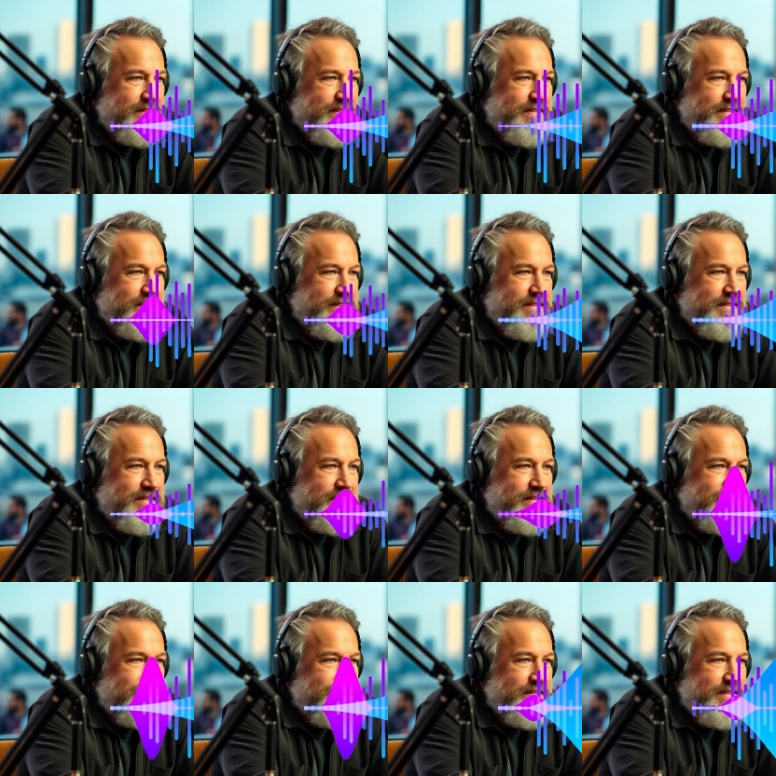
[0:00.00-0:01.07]
and it's only
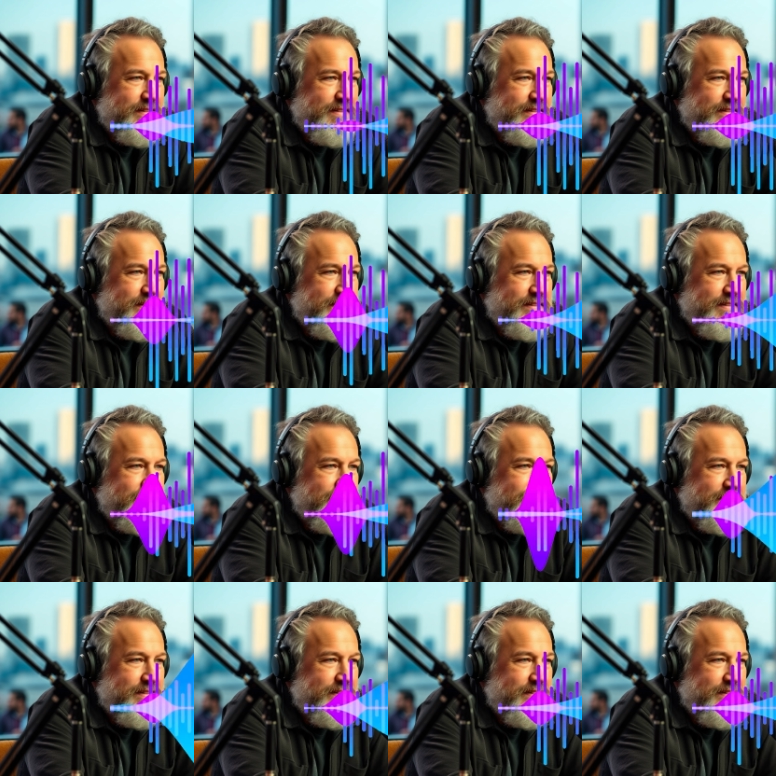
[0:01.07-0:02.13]
going to get
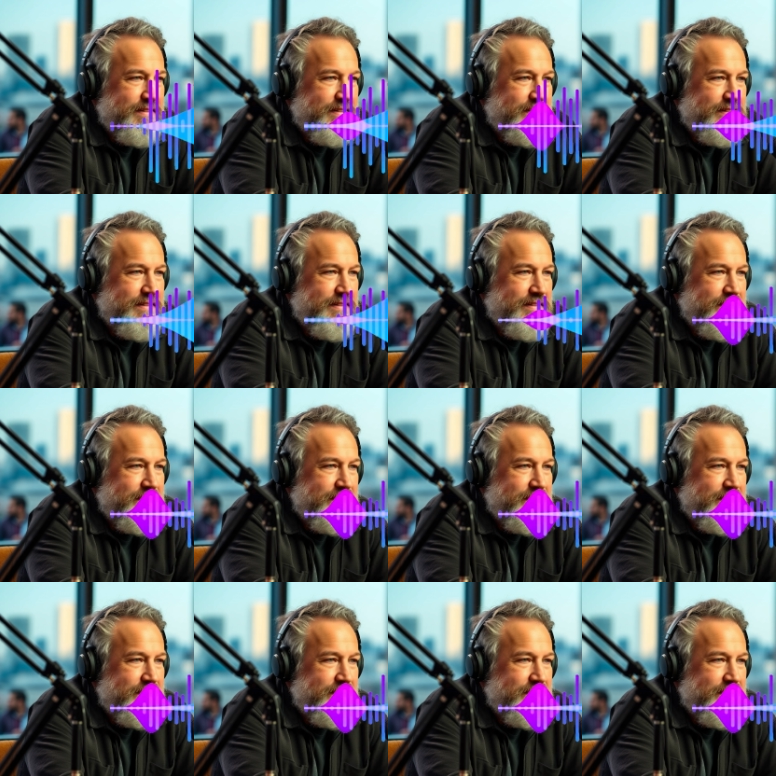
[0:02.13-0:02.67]
more advanced.